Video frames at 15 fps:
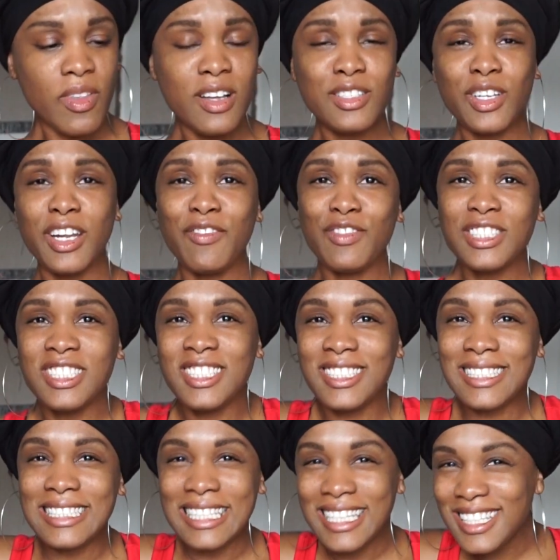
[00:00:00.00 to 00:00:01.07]
So they really
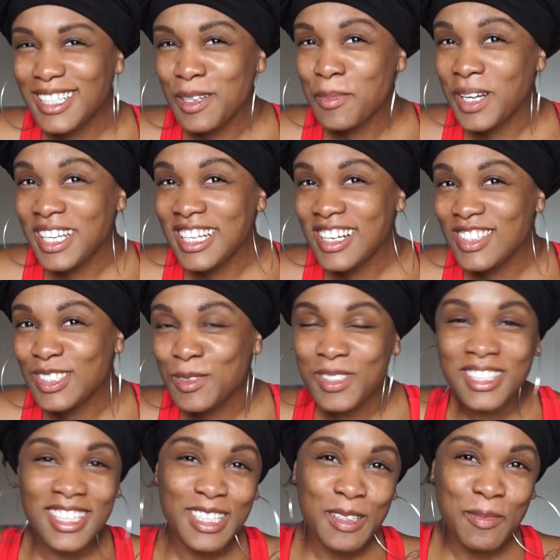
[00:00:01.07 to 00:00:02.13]
didn't need anybody else
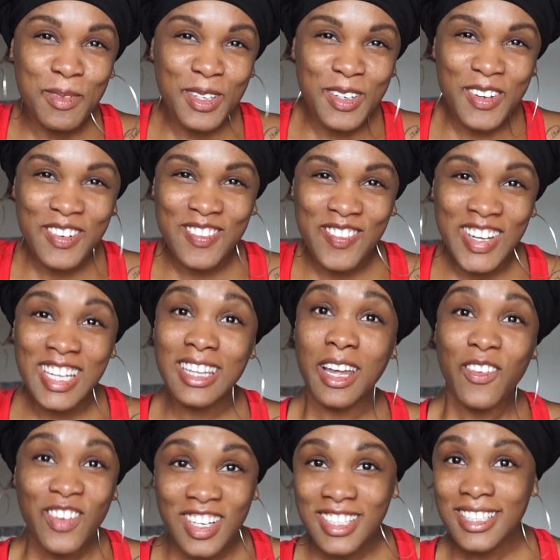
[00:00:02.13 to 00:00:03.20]
with them. You know what I mean?
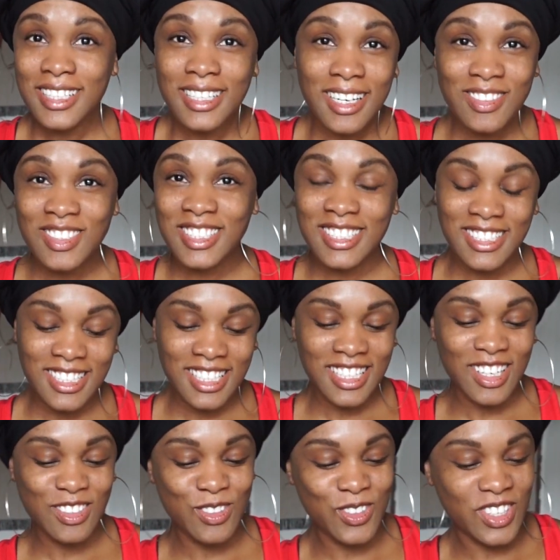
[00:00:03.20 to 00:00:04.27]
They were good. They were just sneaking
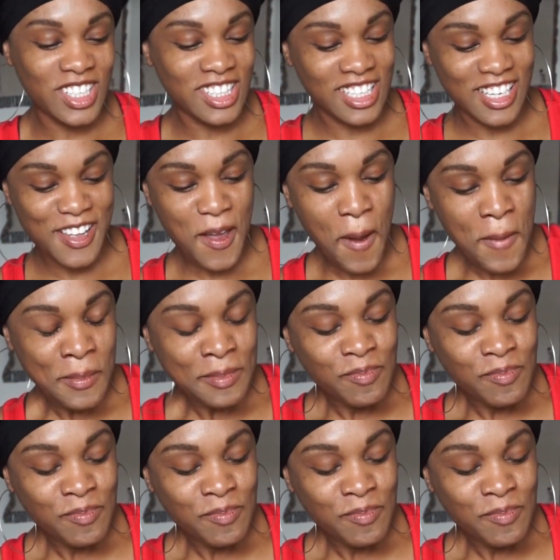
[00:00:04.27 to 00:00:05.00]
out doing their thing.